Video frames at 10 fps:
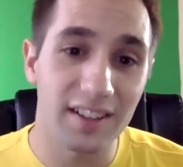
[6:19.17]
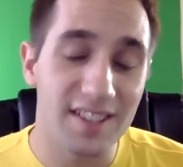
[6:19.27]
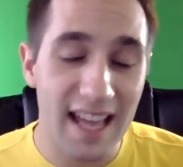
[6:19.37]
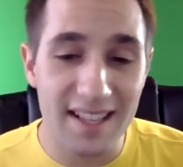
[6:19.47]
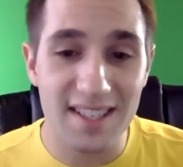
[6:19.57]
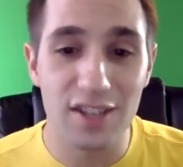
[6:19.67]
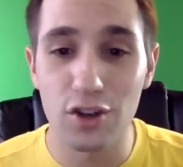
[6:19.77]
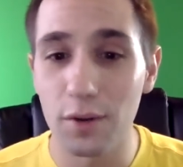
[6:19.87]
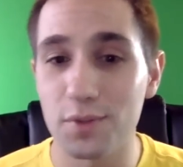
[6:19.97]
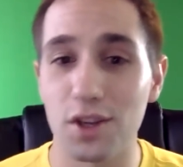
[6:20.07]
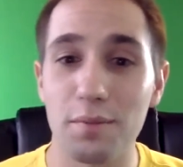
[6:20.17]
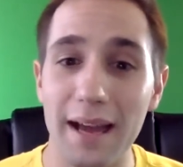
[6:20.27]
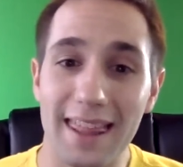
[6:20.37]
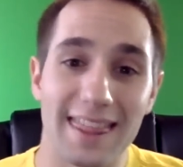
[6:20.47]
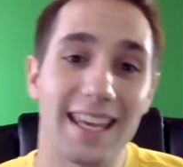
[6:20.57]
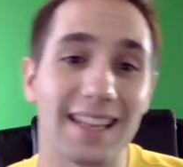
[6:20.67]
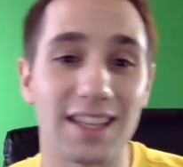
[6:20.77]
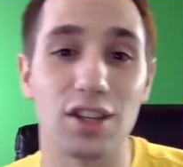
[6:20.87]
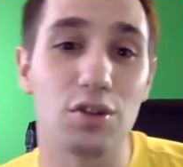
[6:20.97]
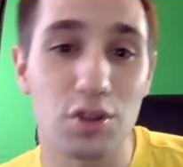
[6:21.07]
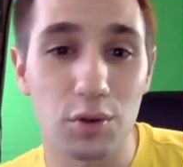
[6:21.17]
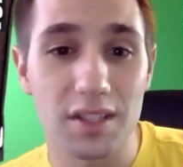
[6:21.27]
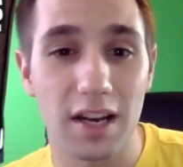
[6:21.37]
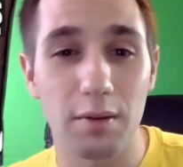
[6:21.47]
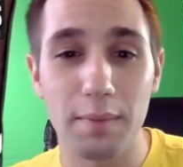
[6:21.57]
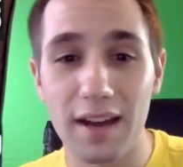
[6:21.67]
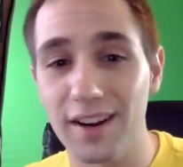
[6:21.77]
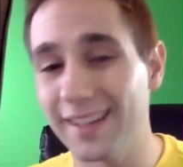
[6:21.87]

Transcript: There's that syndrome. So you might think that the new school is going to be better,